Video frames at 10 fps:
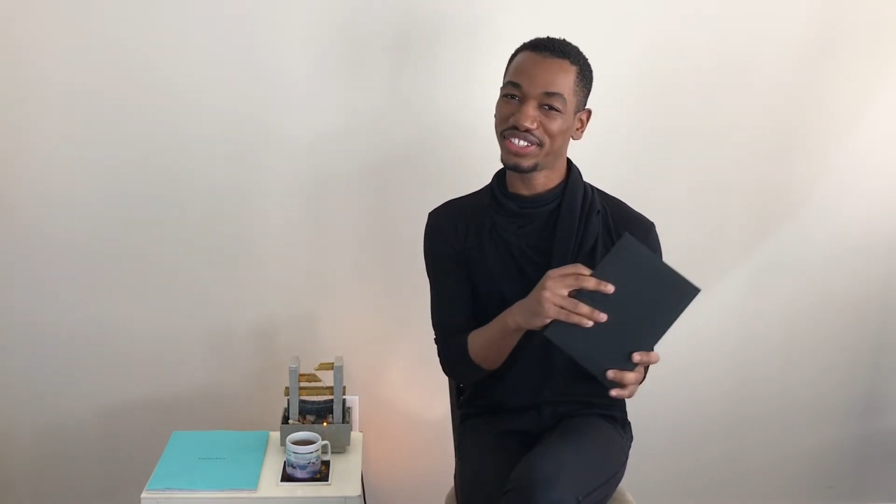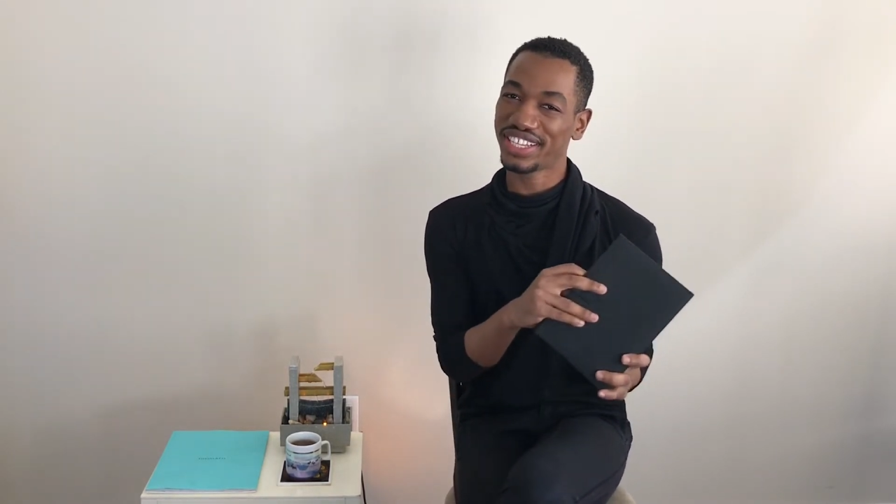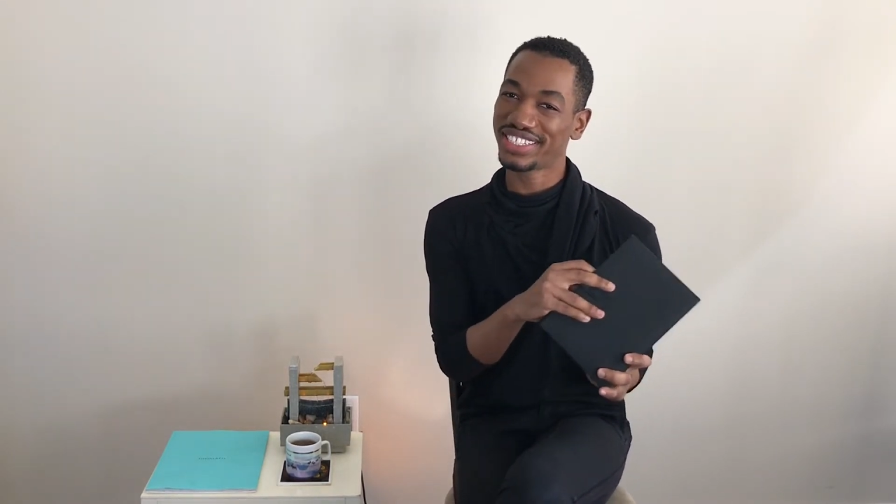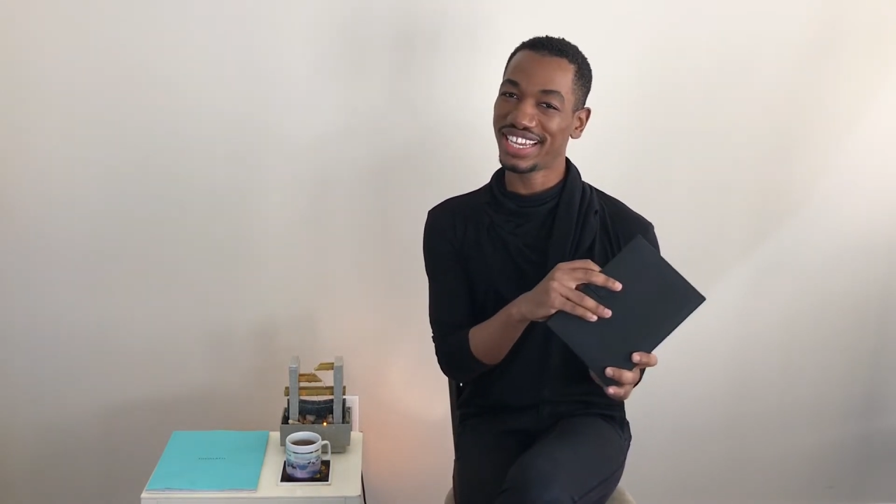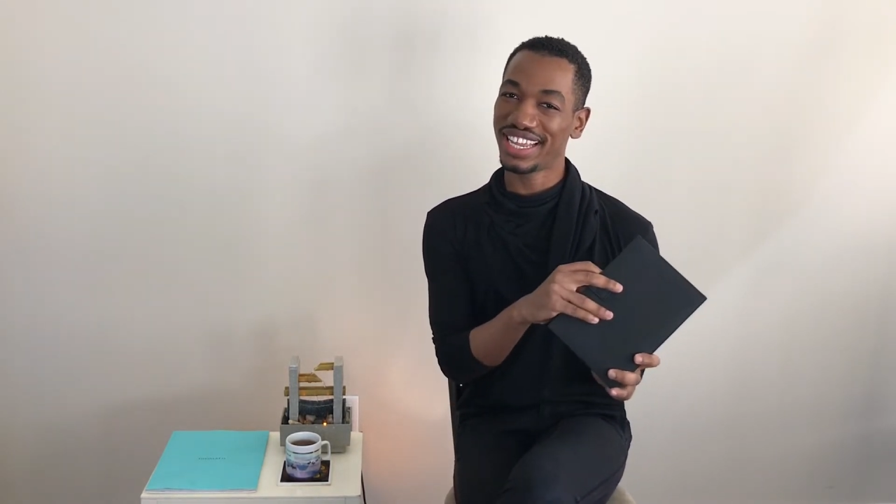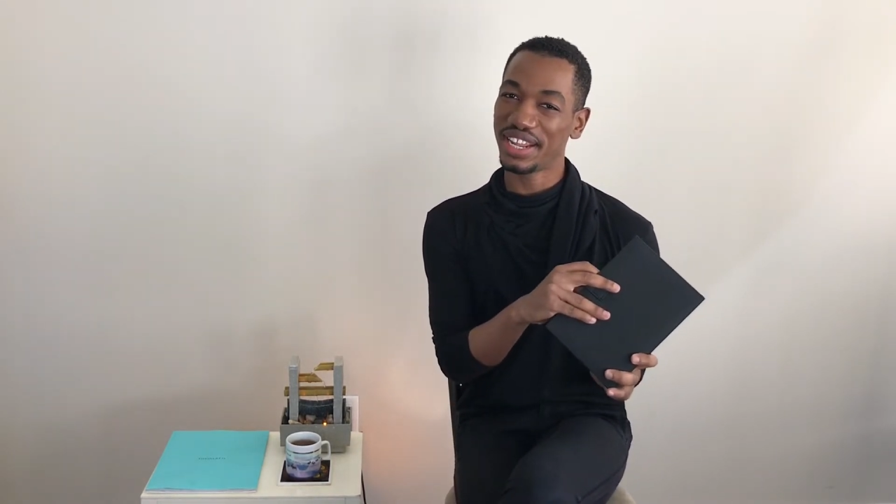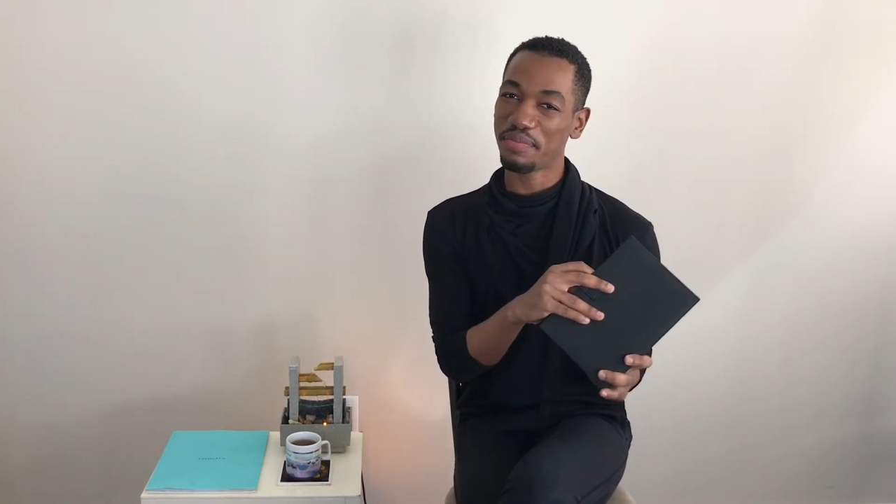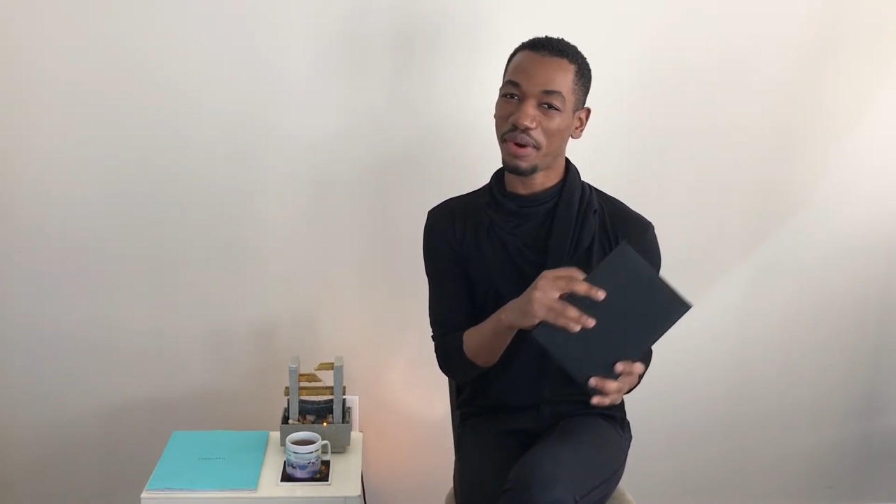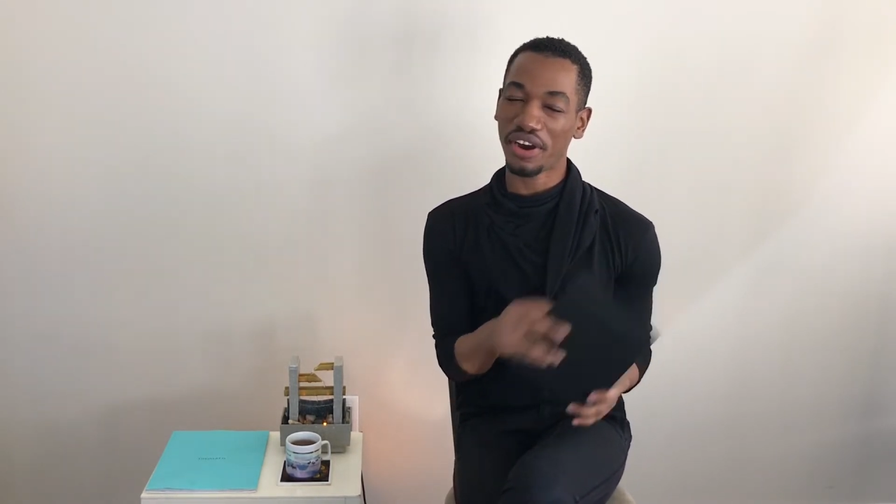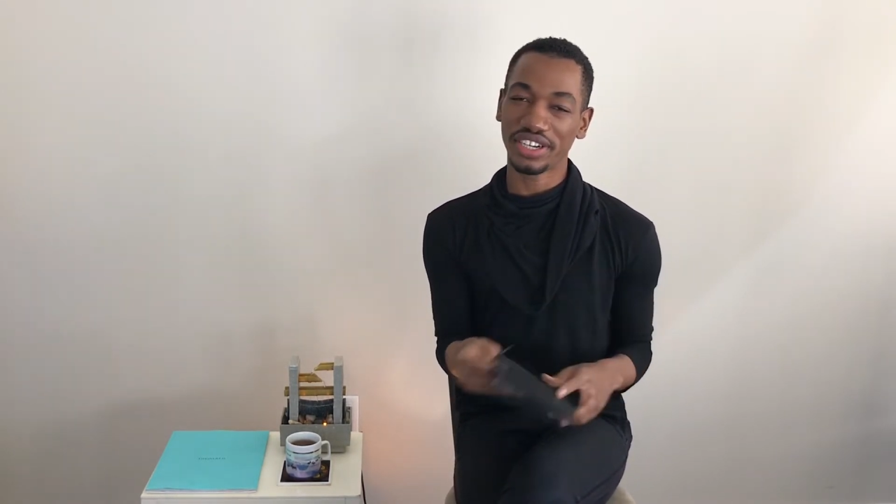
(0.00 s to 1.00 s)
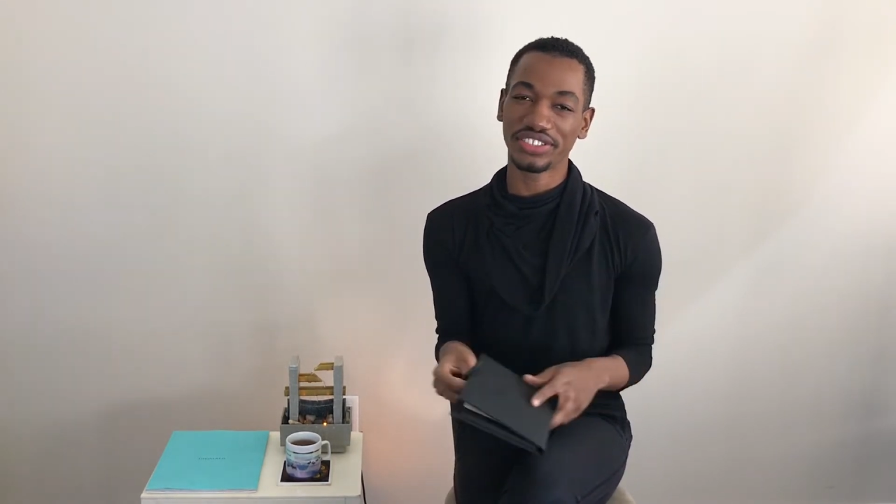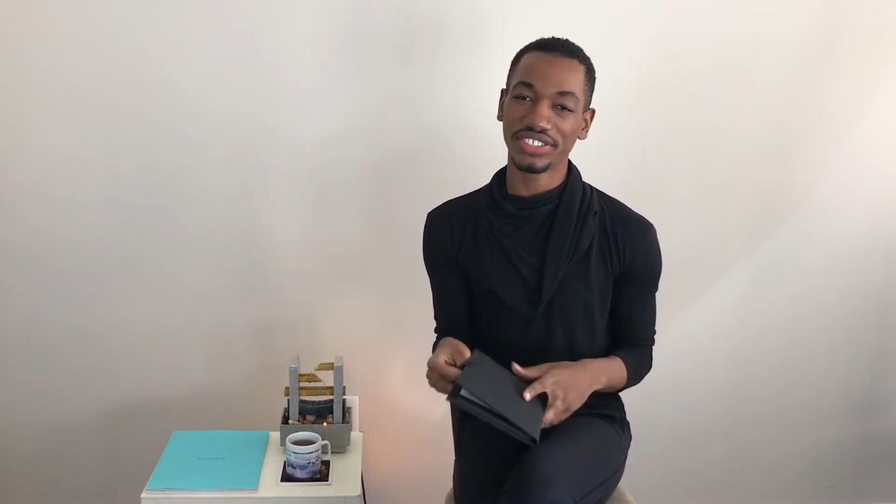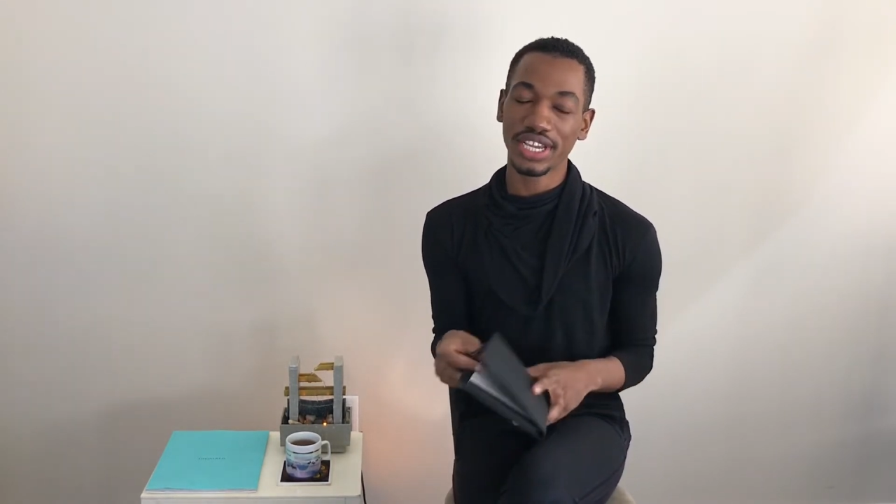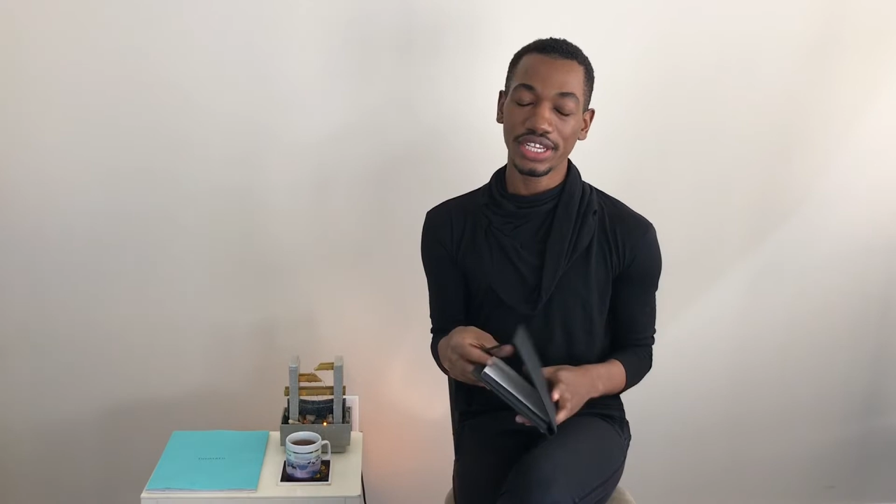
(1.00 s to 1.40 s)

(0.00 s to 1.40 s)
so I'll take it in parts.